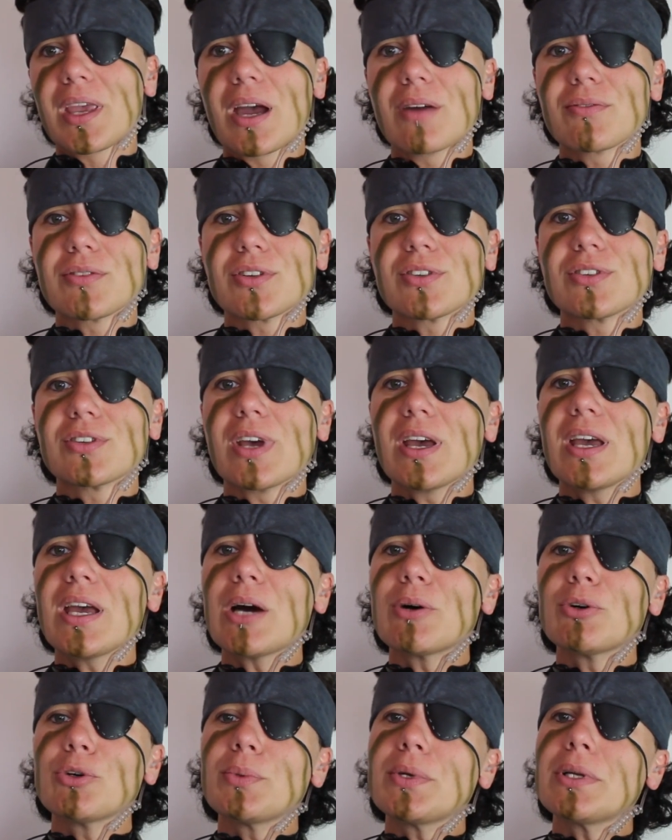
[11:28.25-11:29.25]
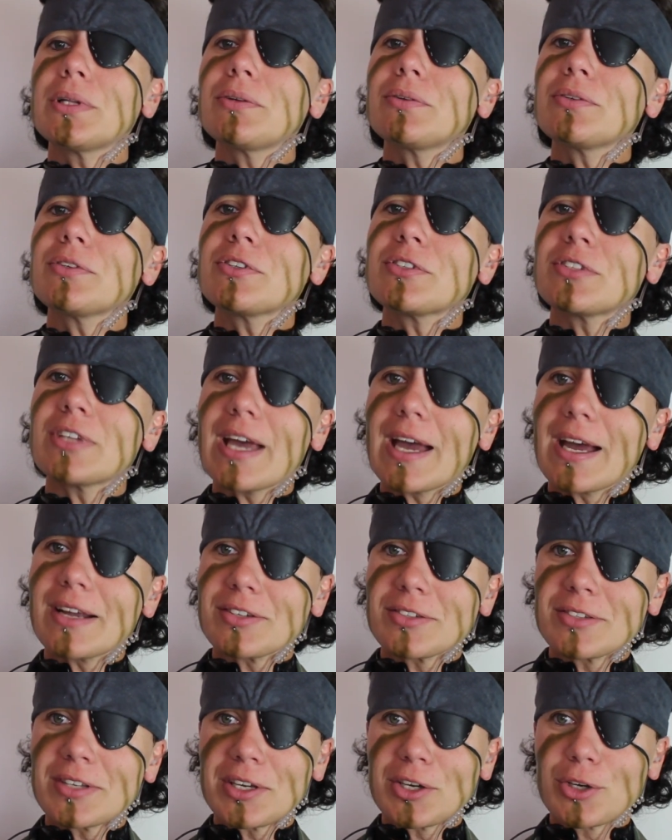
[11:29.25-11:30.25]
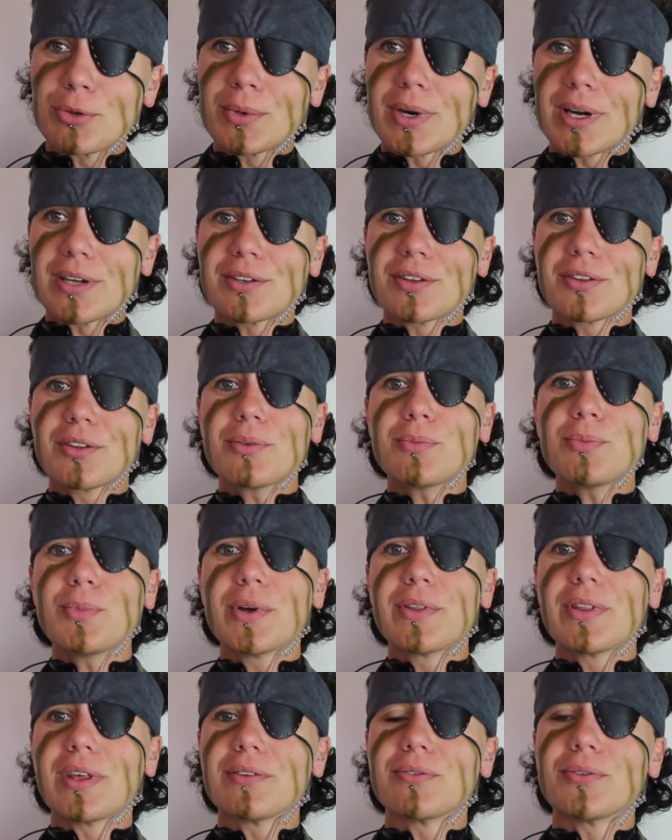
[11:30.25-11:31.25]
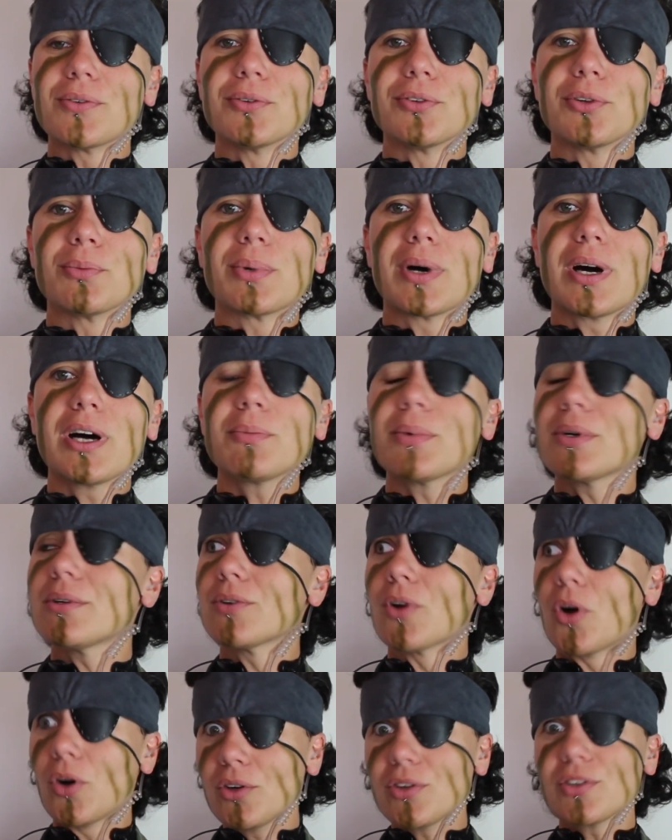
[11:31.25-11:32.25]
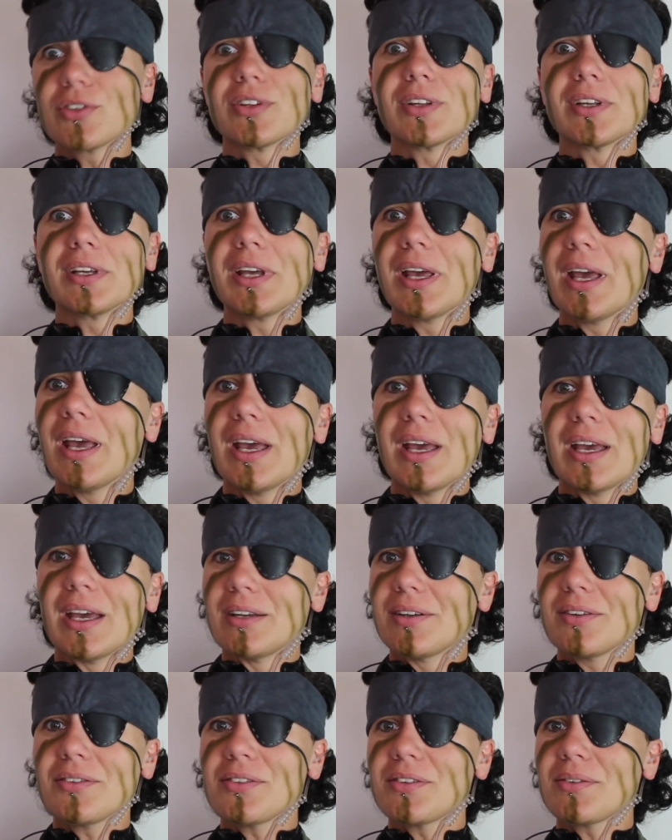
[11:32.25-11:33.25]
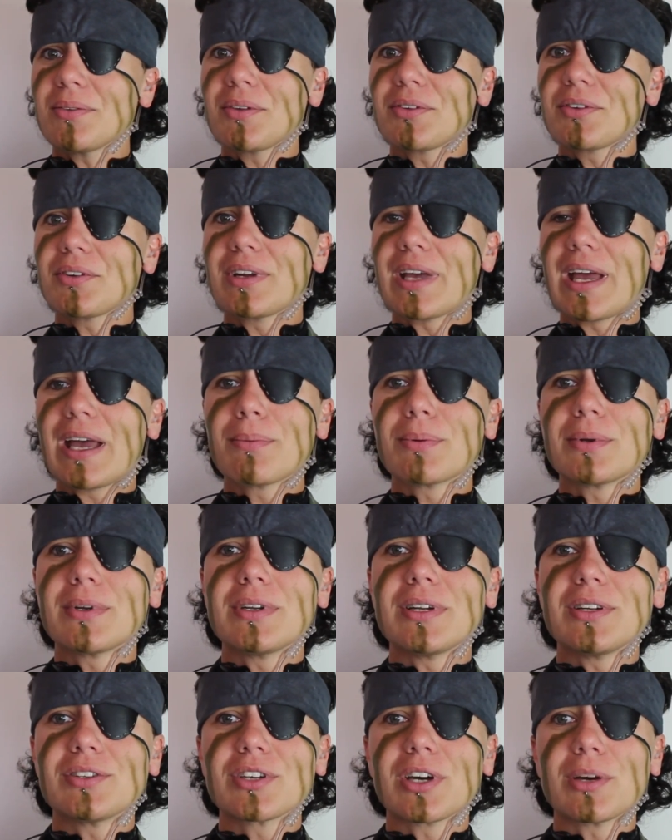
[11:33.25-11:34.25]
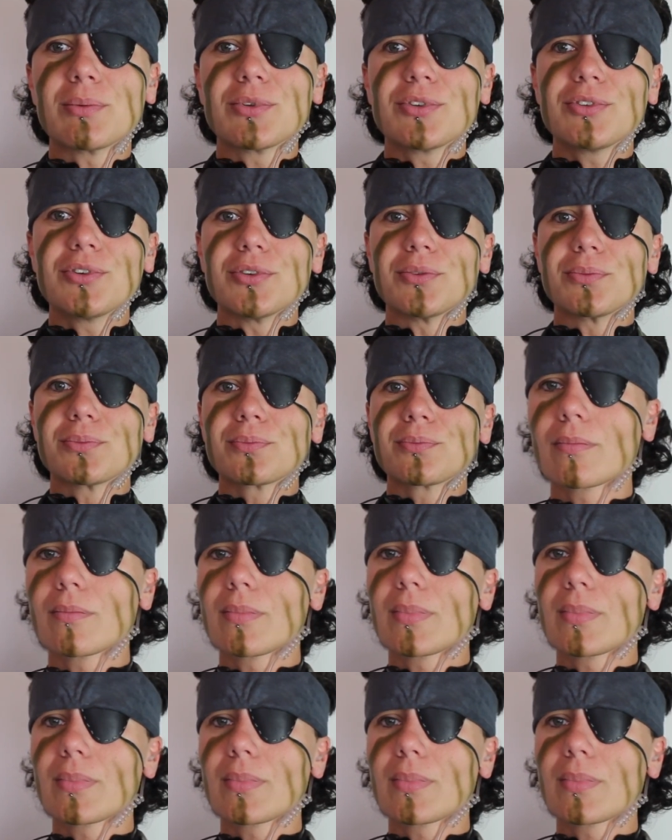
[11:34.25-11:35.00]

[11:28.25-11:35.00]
I have to say, I will be a little sad to say goodbye to them when they fall apart, but honestly, it doesn't seem that's going to happen anytime soon.